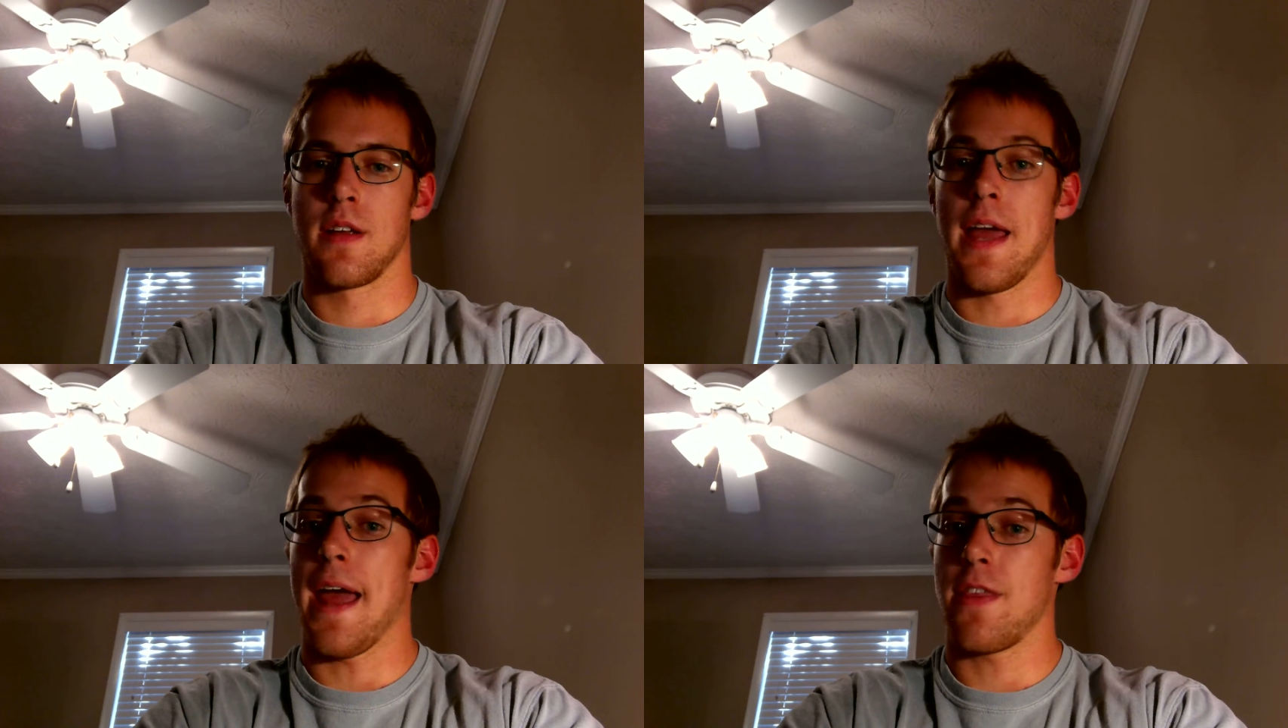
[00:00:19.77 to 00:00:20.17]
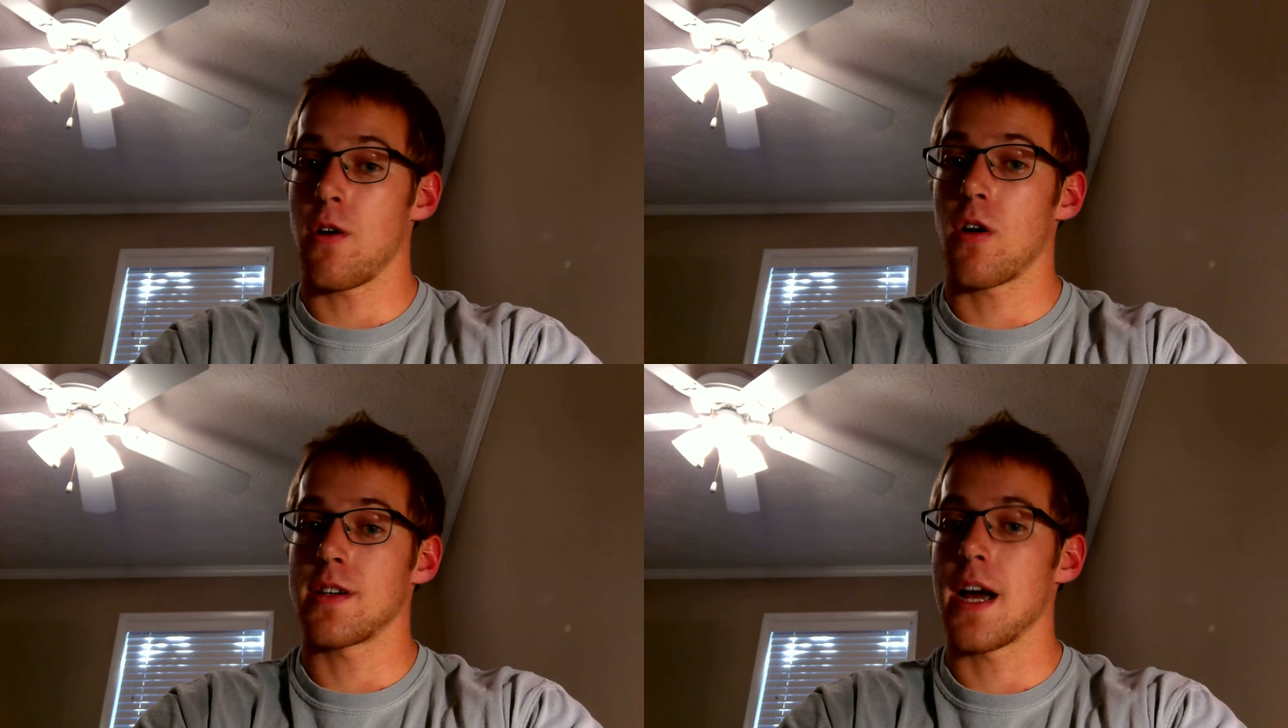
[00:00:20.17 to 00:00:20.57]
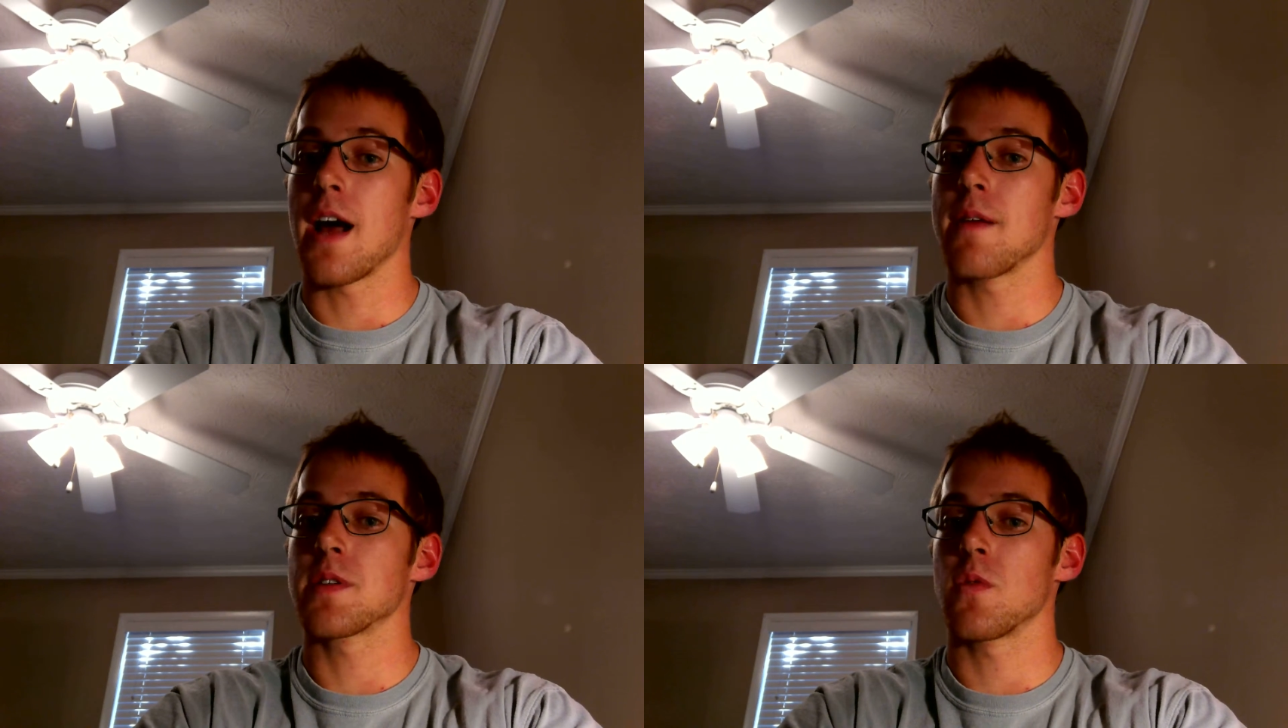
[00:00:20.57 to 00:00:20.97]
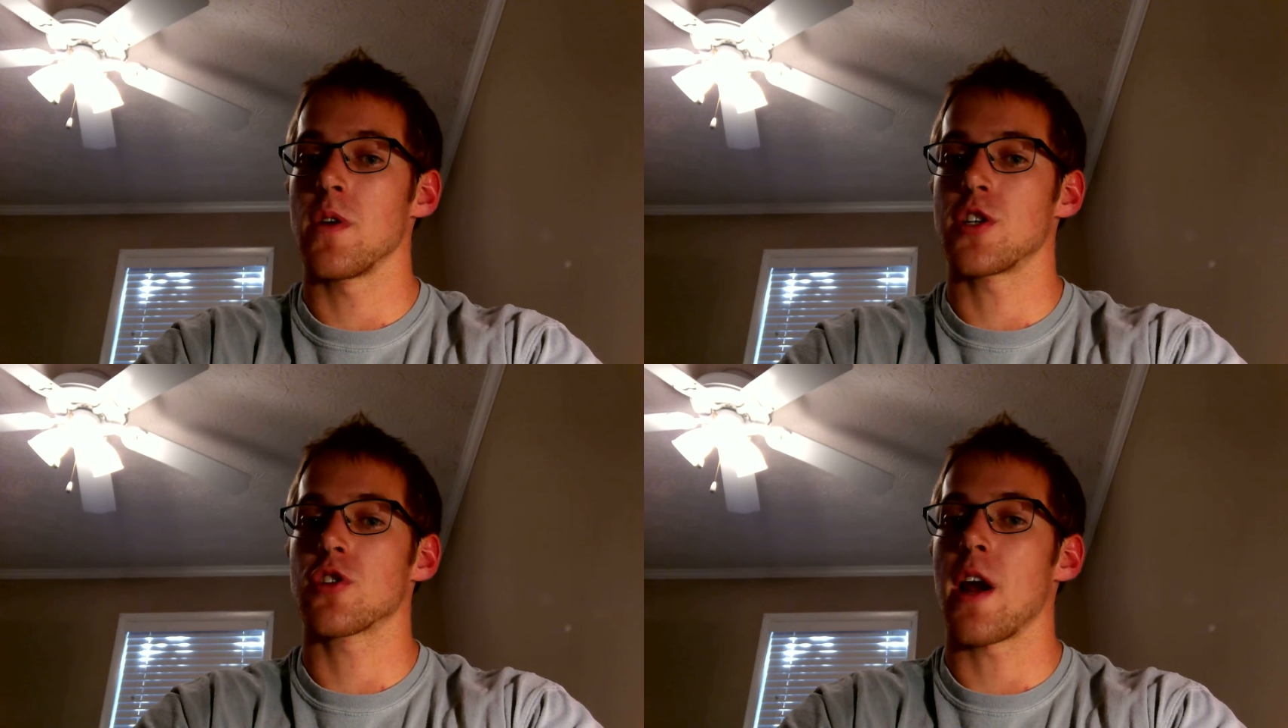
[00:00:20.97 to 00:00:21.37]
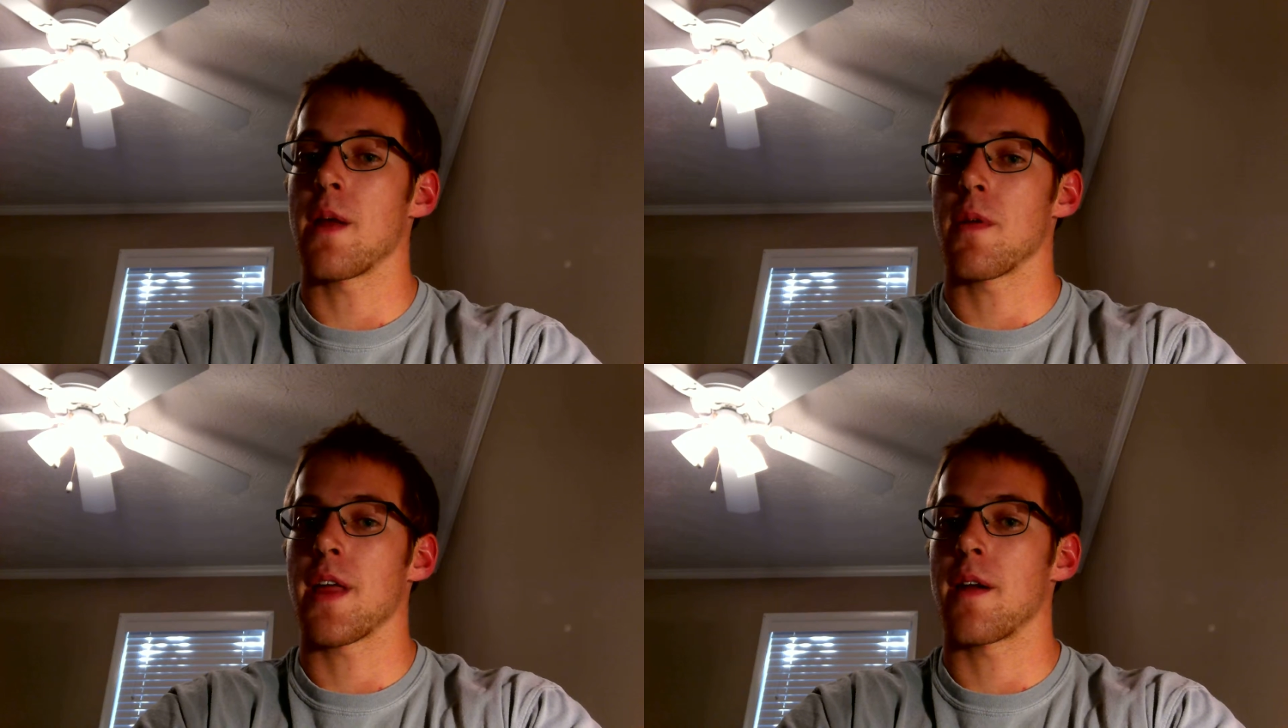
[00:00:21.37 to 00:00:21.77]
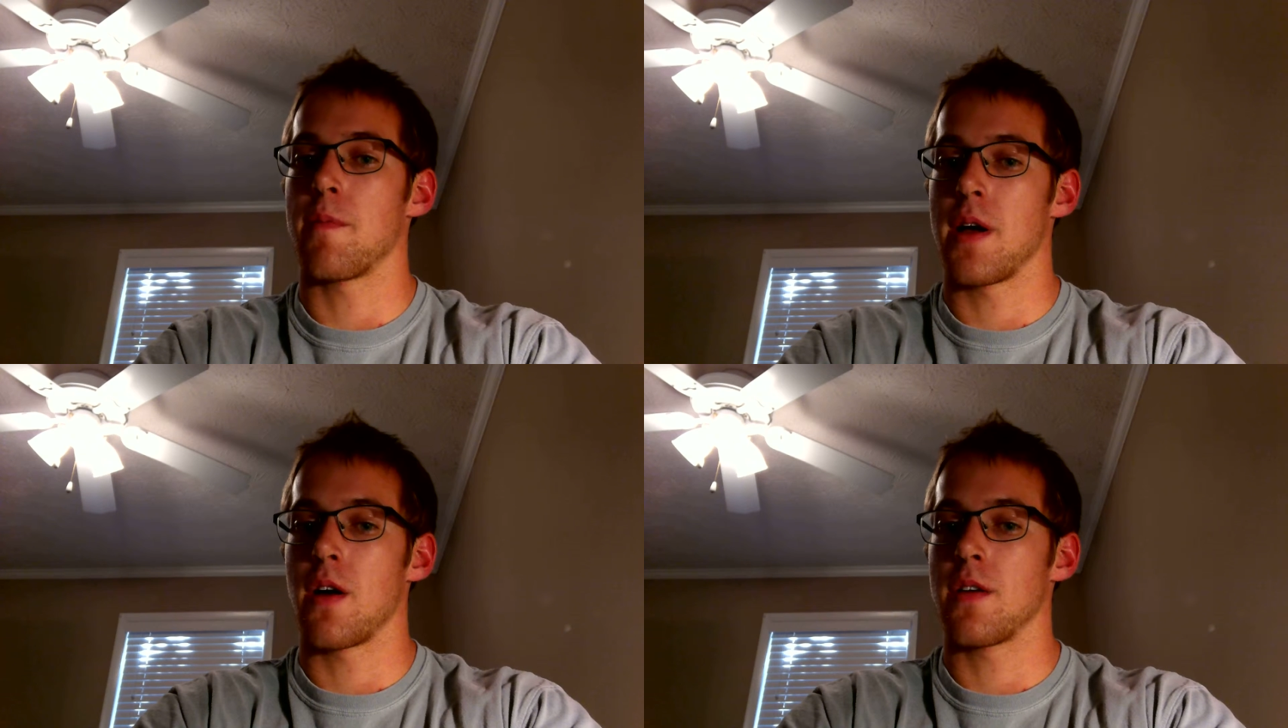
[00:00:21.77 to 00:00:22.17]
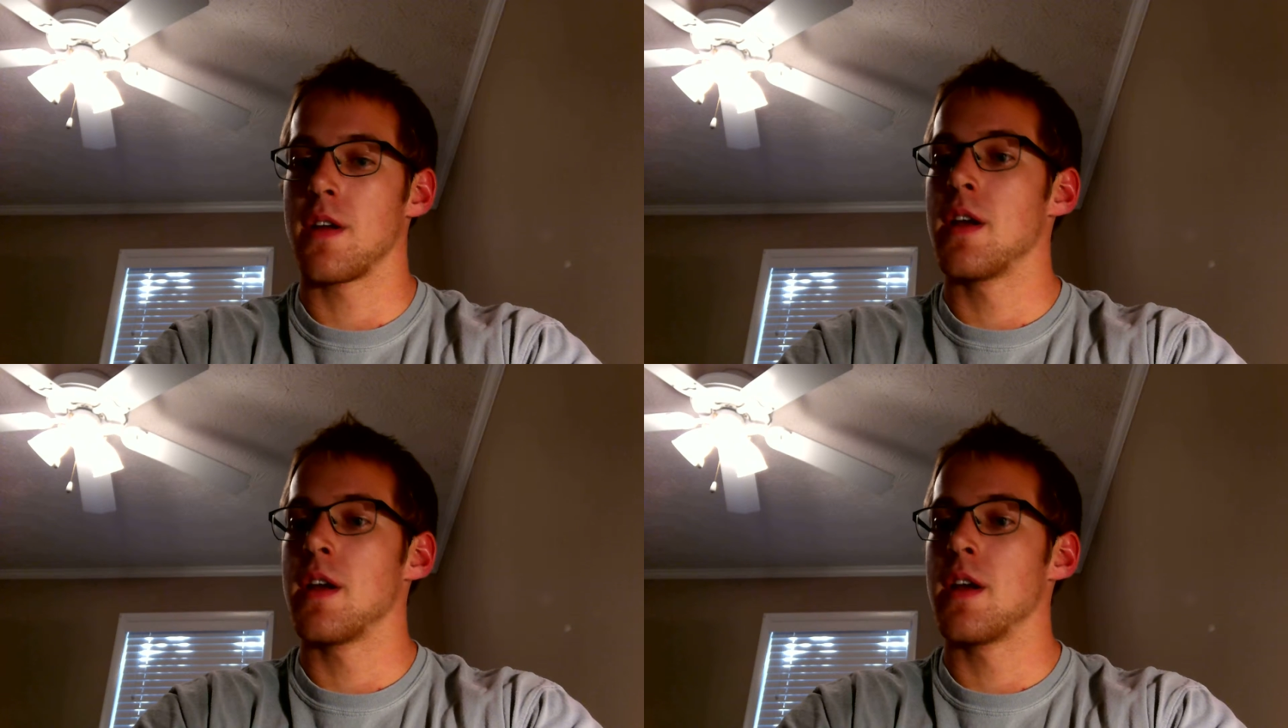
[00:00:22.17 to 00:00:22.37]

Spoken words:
And there are times in which training without a belt